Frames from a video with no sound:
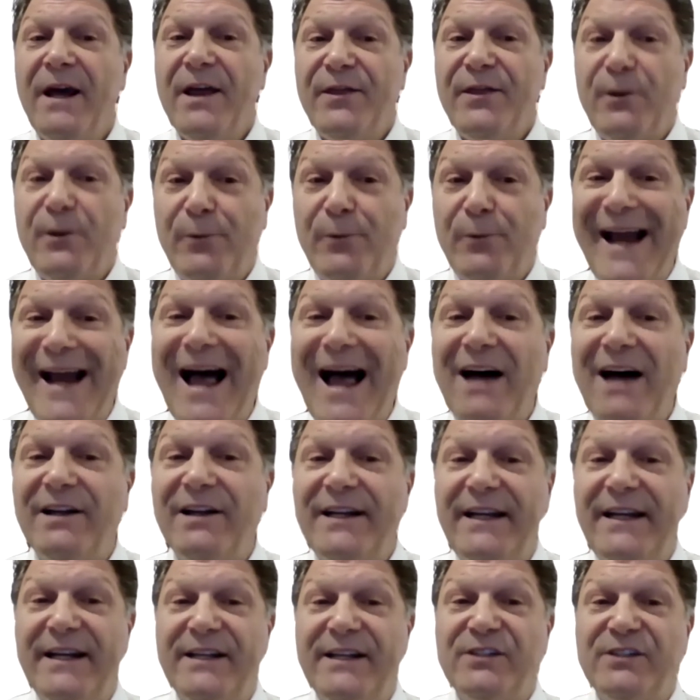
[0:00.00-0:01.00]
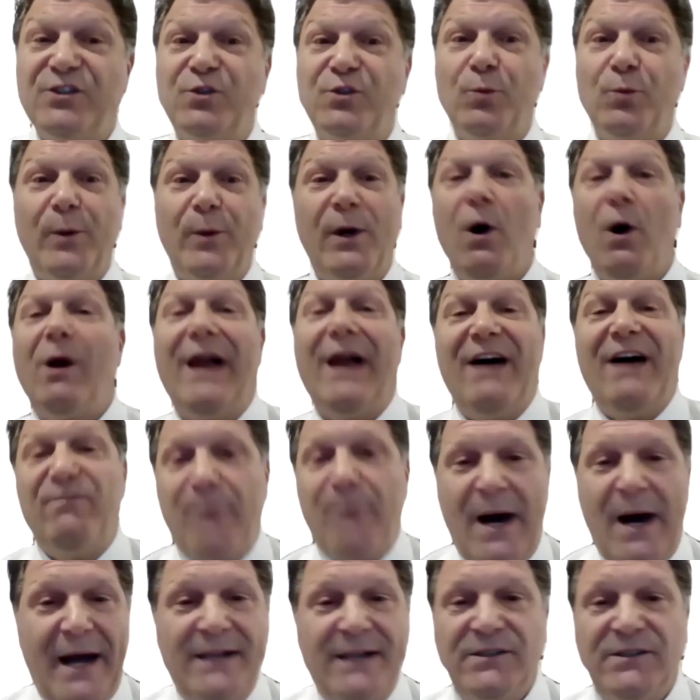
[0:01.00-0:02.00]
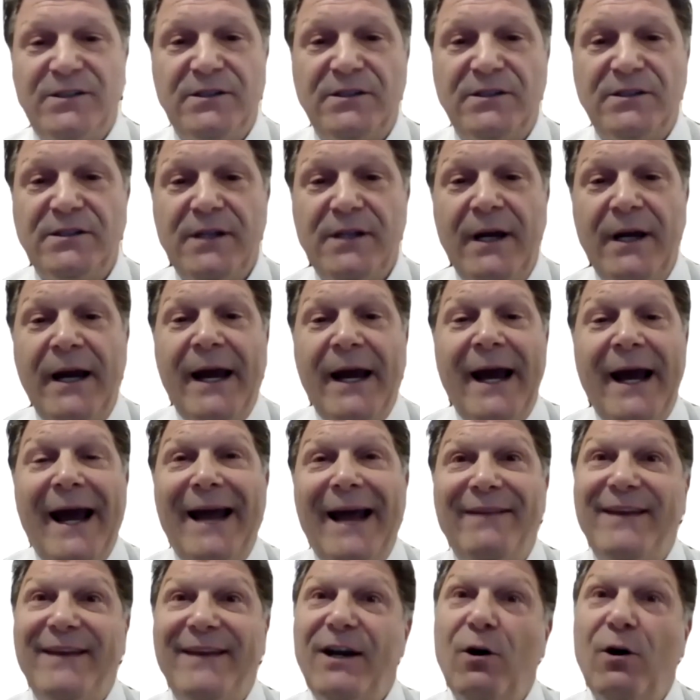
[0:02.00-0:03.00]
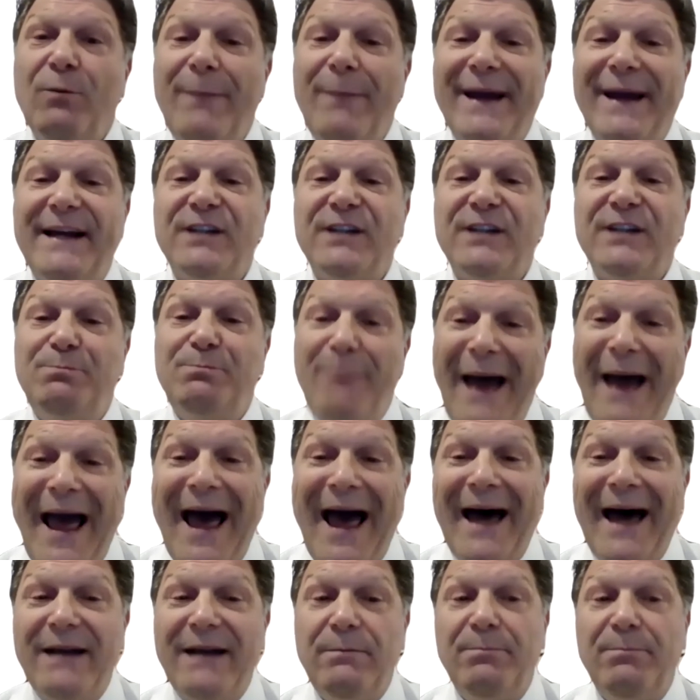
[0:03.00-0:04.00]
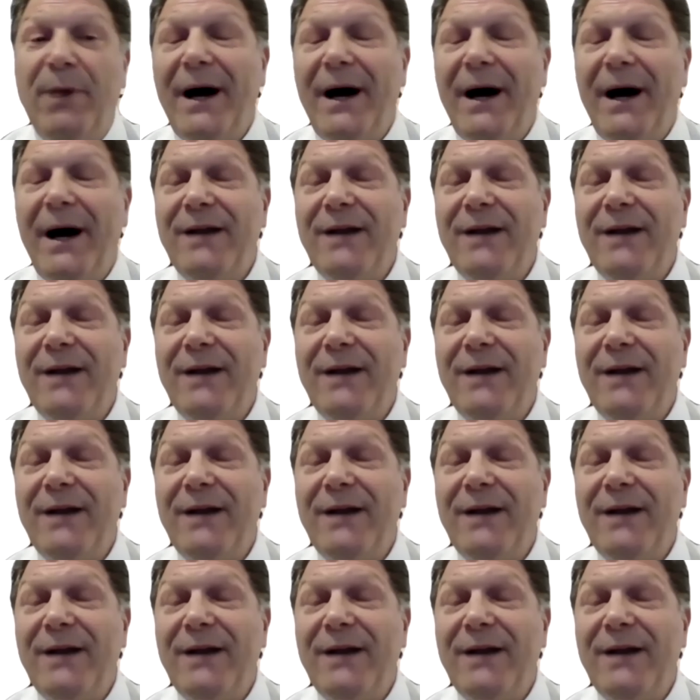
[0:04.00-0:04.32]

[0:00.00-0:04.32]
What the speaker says: The reality is we all have biases, and they don't make us bad, but